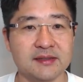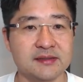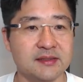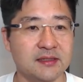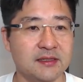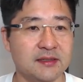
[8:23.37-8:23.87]

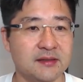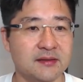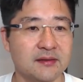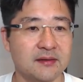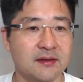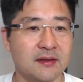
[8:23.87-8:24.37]
see it.
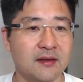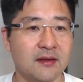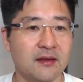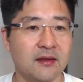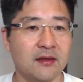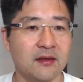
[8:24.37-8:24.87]

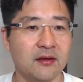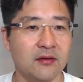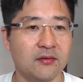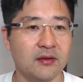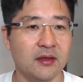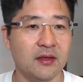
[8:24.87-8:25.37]

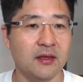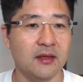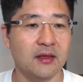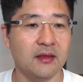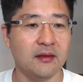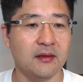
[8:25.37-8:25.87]

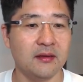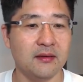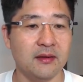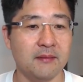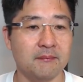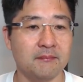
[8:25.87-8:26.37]
Okay,
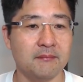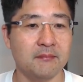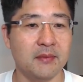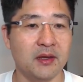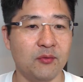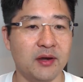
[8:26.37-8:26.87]
yeah,
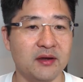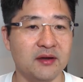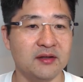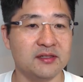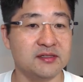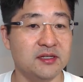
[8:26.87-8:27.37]
my
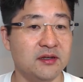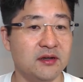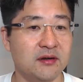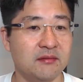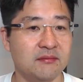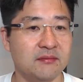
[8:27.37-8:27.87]
record is
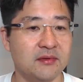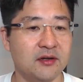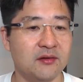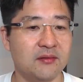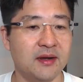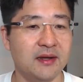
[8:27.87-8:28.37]
here.
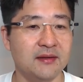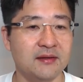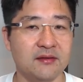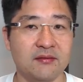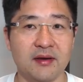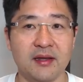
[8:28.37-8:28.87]
All right,
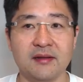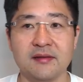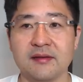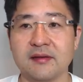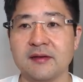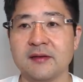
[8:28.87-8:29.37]
great.
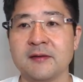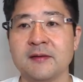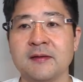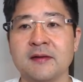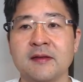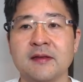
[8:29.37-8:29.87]

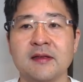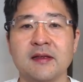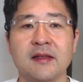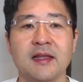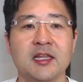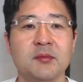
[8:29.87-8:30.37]

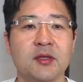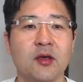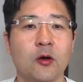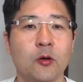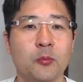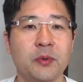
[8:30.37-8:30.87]
Let me
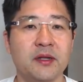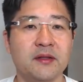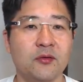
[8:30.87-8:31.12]
open the